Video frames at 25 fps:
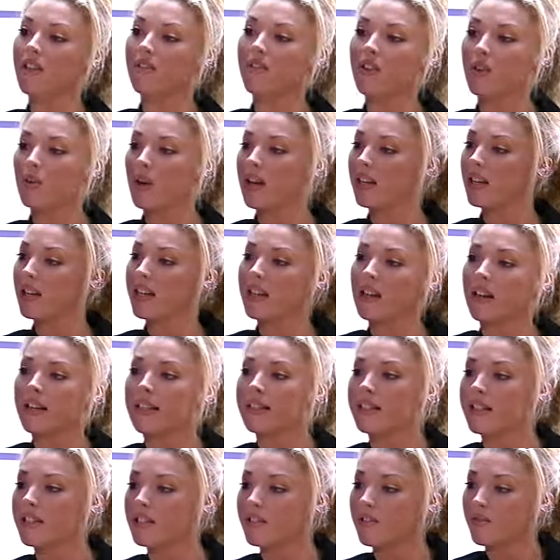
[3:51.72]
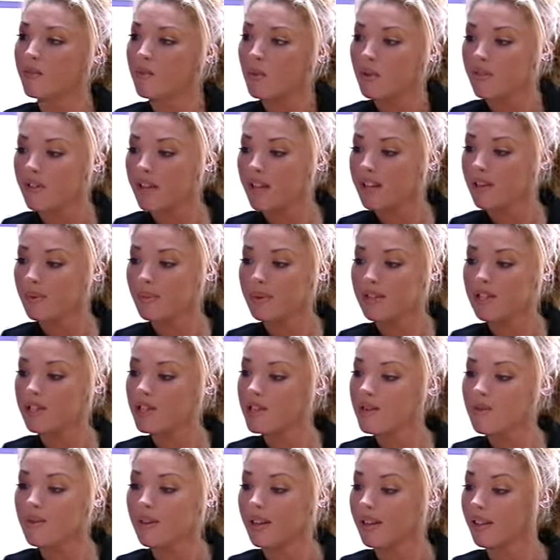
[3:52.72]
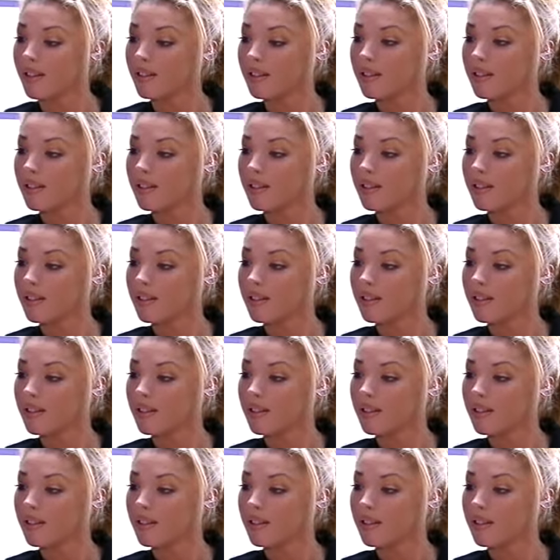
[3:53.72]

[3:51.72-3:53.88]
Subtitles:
if you had any ideas of what they could be doing.